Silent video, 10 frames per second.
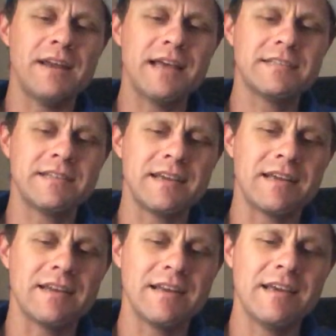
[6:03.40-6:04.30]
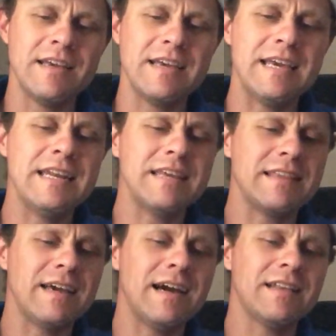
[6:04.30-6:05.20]
nesting and eating
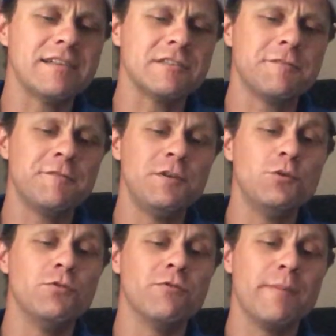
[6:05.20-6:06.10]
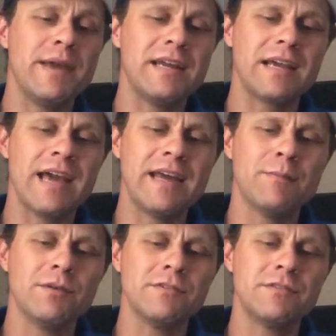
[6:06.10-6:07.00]
the island's few remaining
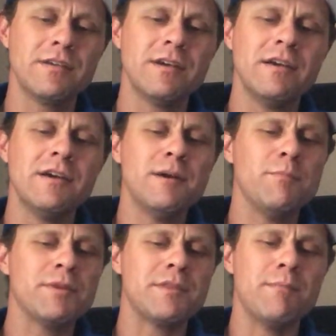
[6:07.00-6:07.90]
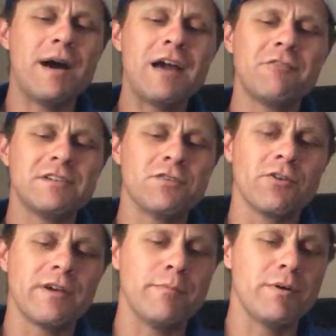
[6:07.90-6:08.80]
edibles. But the
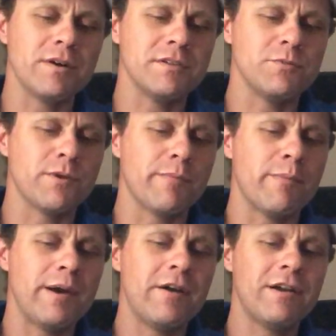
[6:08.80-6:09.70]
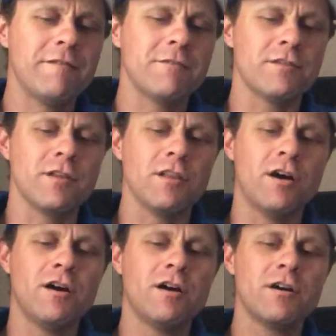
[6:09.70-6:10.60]
migratory birds were preparing for the
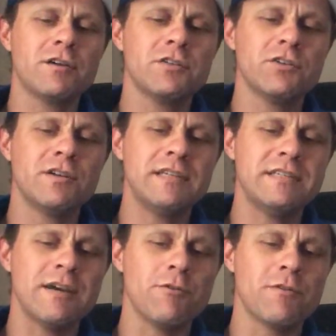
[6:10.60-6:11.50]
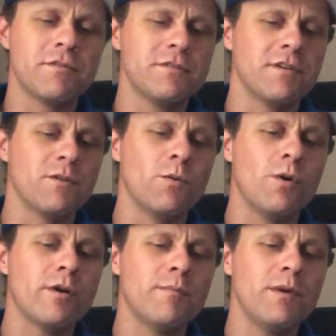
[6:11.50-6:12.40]
long journey south to their
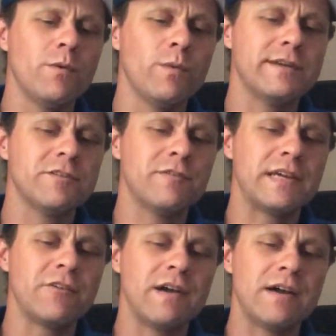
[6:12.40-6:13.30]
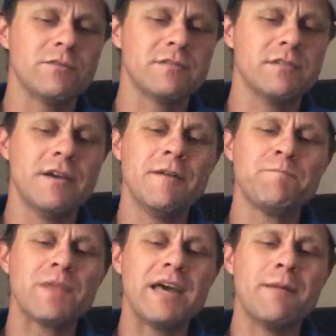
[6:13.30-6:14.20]
warm wintering grounds.
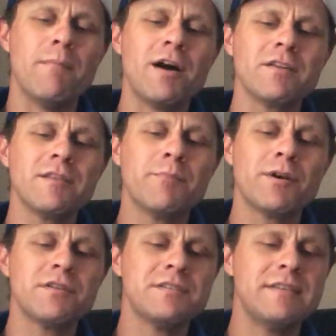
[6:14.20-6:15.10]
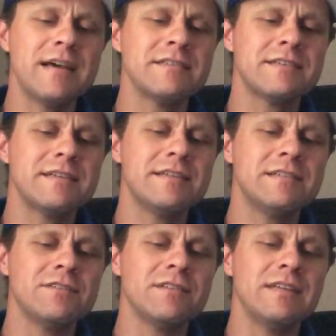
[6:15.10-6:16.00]
And among the birds
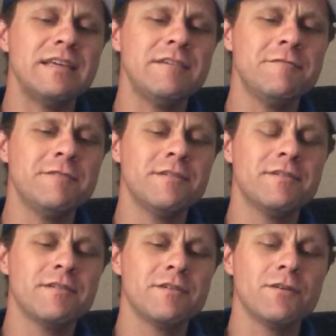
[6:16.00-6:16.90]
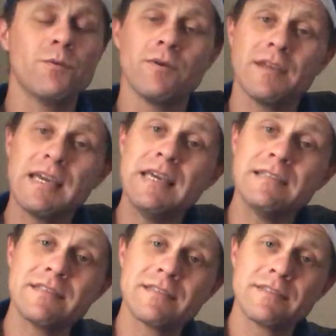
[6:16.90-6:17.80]
destined to leave were the
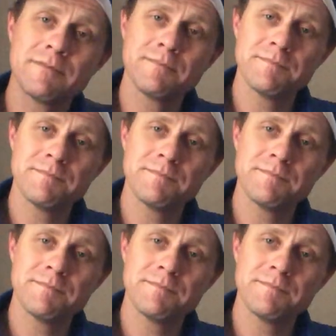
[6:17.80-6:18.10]
geese.